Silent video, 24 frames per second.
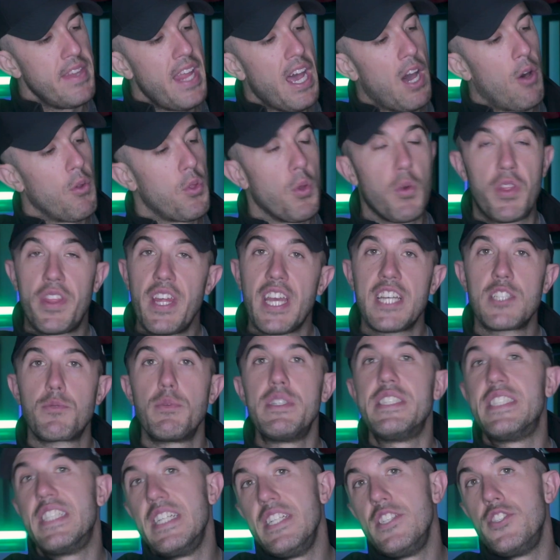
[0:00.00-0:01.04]
Now, the things
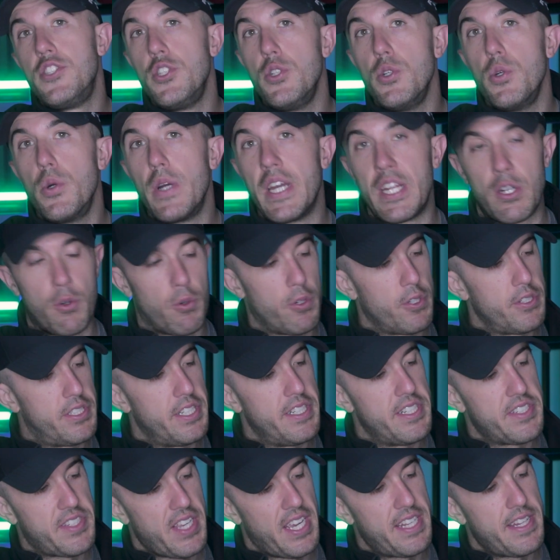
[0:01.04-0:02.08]
we did do in order
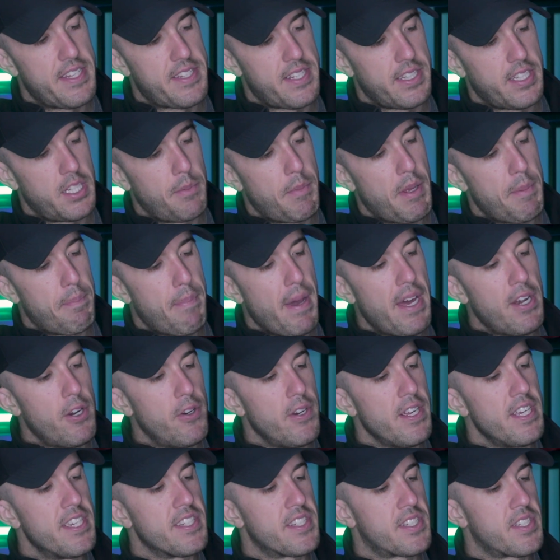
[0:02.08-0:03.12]
to design this a little bit better
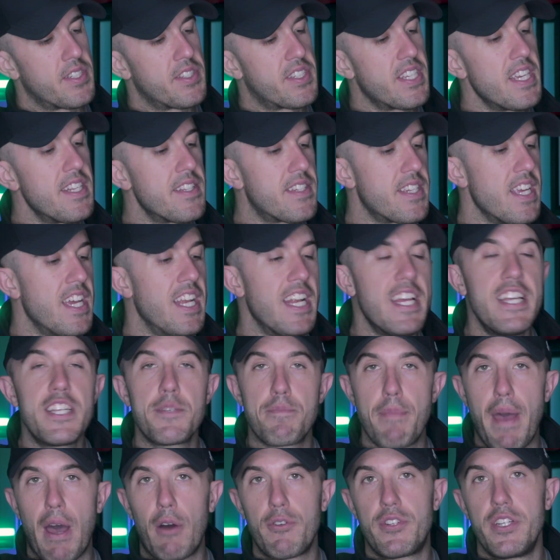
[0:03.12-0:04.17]
is, since it
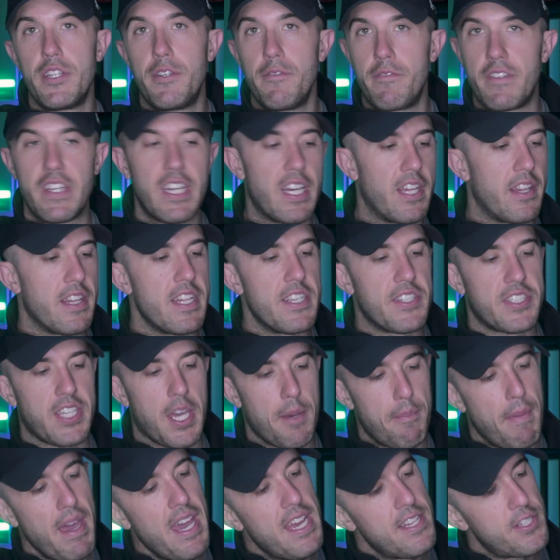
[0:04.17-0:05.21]
is mounted via these
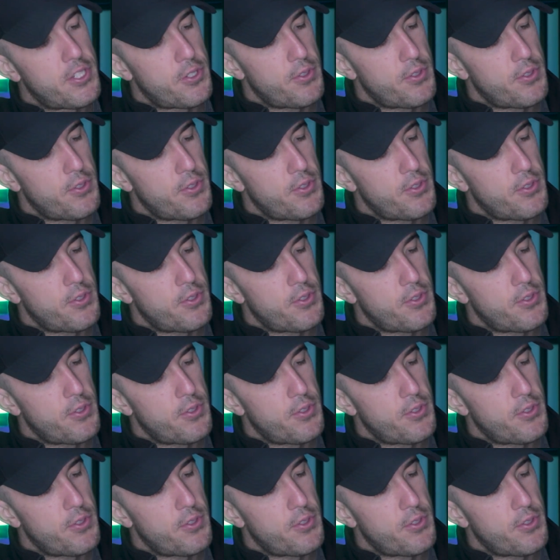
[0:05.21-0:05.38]
Command